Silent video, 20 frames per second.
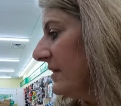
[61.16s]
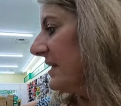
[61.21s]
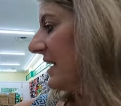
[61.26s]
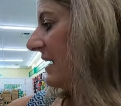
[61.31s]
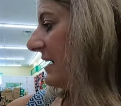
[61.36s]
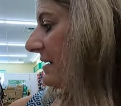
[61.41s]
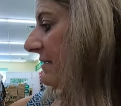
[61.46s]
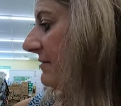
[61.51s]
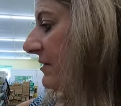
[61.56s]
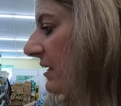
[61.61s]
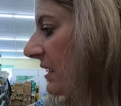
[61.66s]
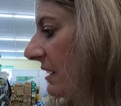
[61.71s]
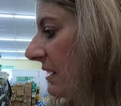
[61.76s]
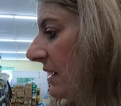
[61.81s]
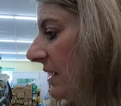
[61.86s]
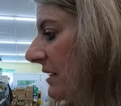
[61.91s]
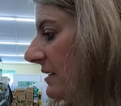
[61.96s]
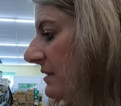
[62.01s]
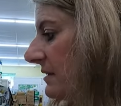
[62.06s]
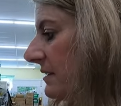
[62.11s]
they even
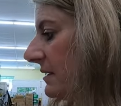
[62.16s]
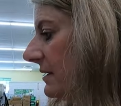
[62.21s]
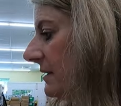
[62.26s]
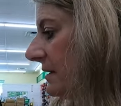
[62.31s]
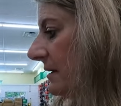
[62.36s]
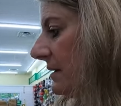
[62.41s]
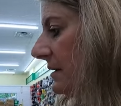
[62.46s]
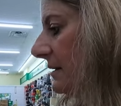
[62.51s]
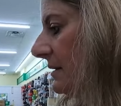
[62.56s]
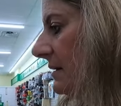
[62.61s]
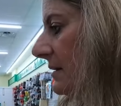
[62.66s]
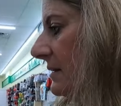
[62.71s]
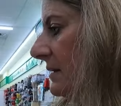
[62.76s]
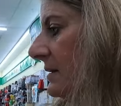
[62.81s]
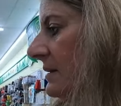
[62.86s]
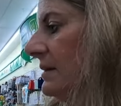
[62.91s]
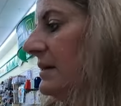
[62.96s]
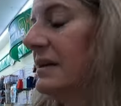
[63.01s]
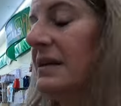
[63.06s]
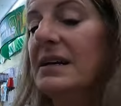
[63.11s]
got
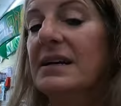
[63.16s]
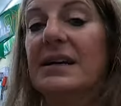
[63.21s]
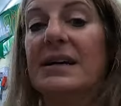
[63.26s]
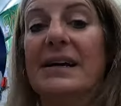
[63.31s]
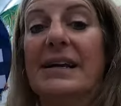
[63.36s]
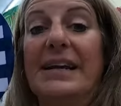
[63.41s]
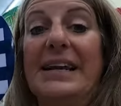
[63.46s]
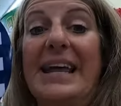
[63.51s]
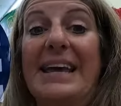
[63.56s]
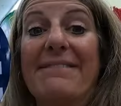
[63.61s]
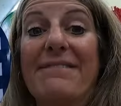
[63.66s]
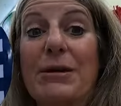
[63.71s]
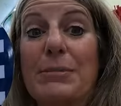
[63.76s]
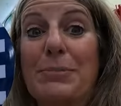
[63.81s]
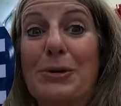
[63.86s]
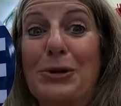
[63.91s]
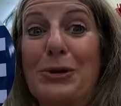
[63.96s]
navy